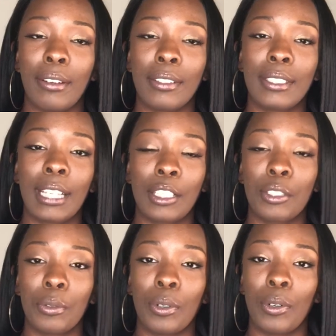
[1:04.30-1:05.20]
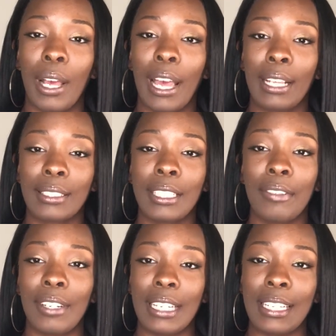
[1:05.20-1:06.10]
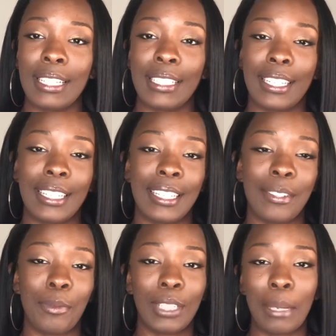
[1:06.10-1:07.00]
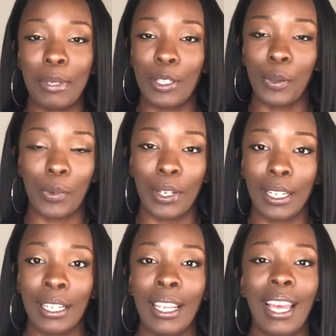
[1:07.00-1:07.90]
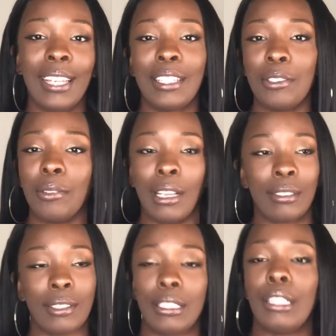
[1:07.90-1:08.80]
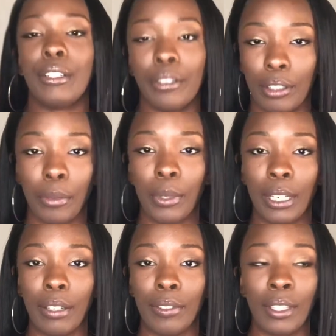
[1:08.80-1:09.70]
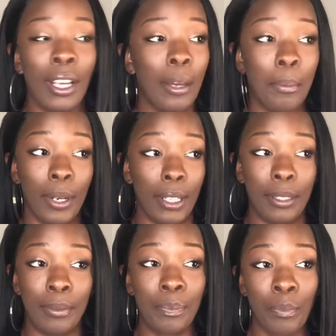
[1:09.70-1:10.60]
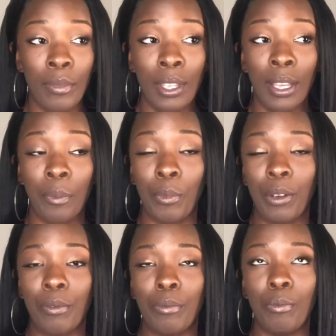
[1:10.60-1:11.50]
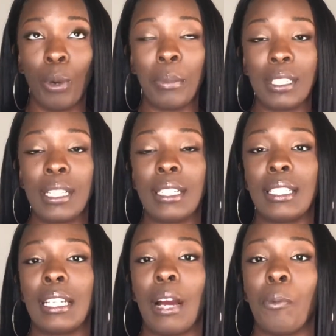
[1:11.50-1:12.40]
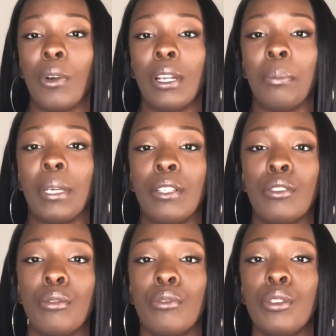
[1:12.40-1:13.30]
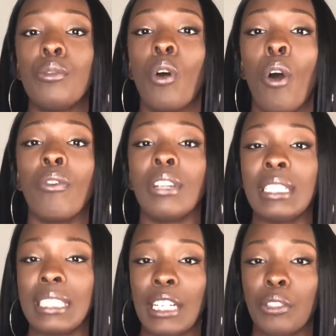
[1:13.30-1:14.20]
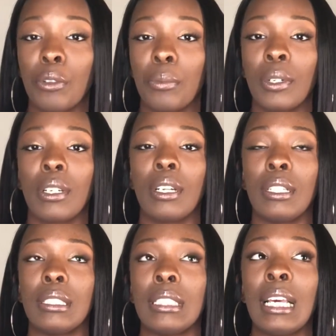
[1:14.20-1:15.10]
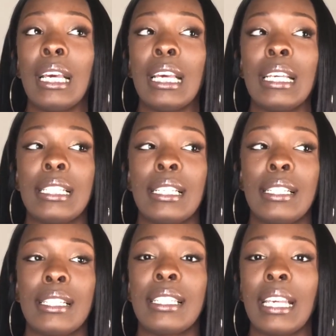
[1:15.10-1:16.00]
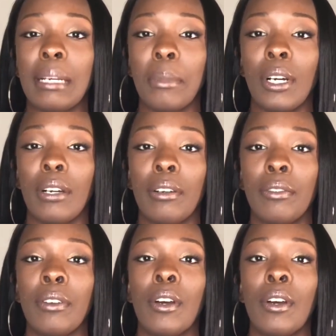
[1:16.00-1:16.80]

sexual activities and what they be doing unless you like a city girl or whatever but we women tend to not want to be too too overly sexual because it's this stigma of